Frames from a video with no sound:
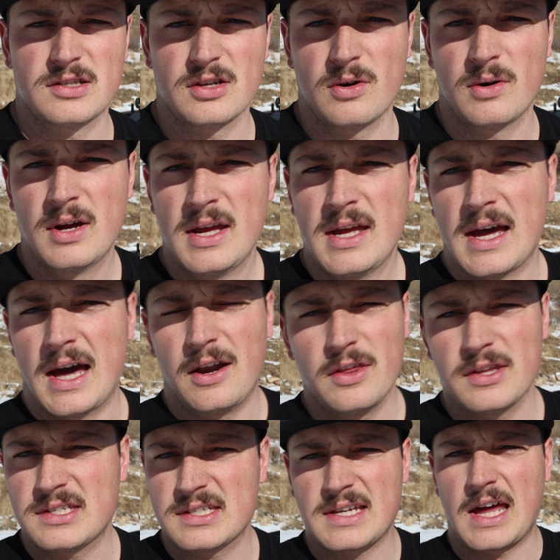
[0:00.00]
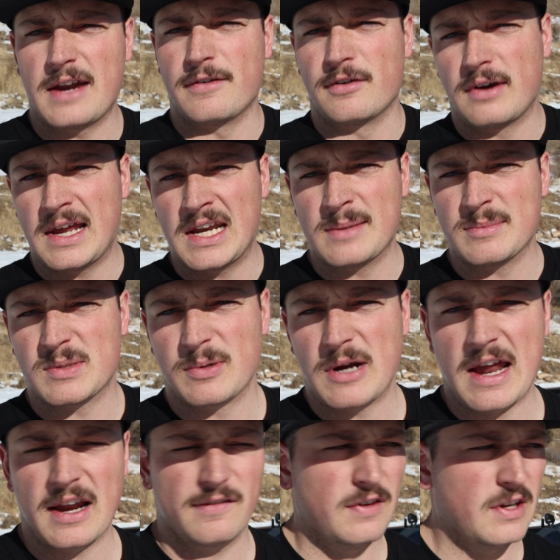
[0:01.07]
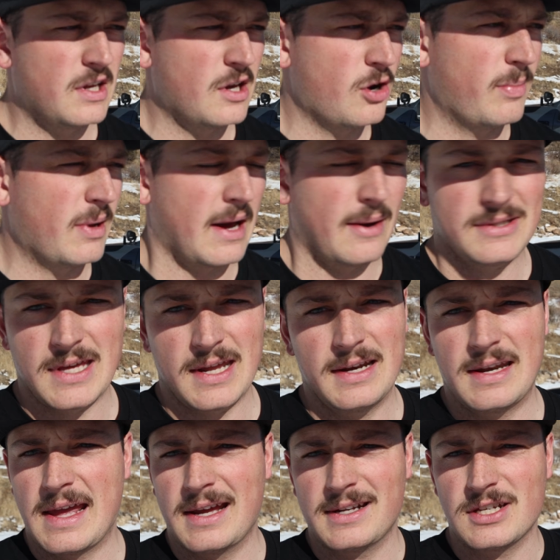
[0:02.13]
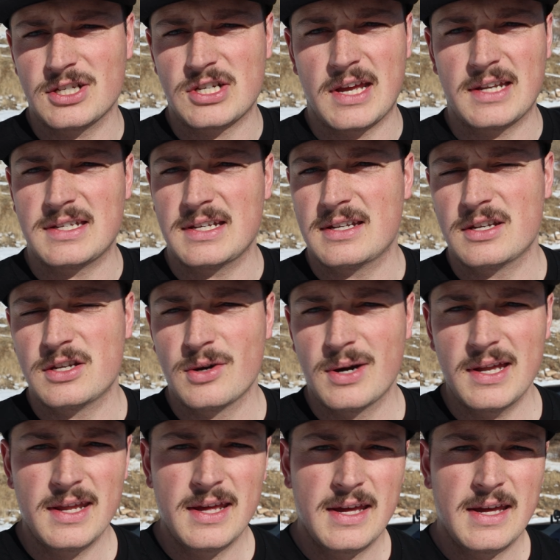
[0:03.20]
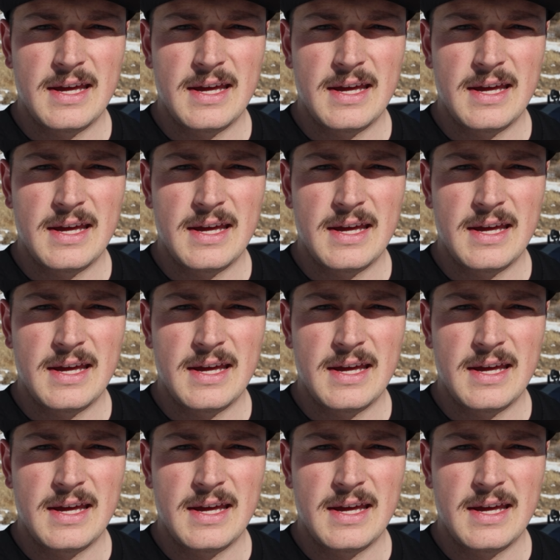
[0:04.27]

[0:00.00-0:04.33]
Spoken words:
So I know this is kind of a random sporadic video, but I was headed to Auntie Shanty to do it,